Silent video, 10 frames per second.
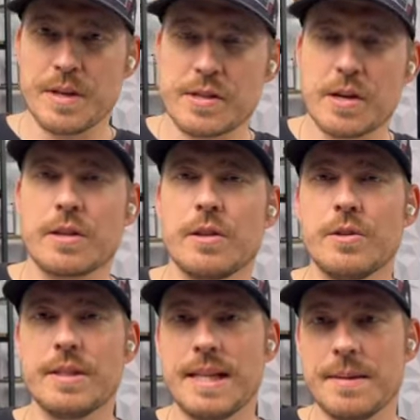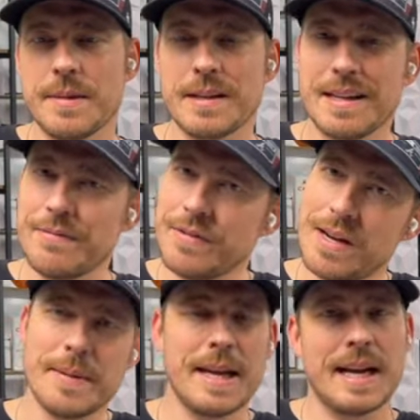They start to lose steam. They're like,
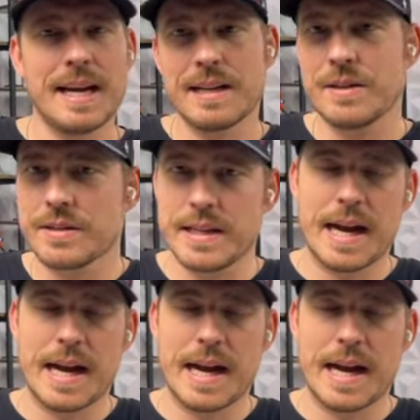man, I got to go sit.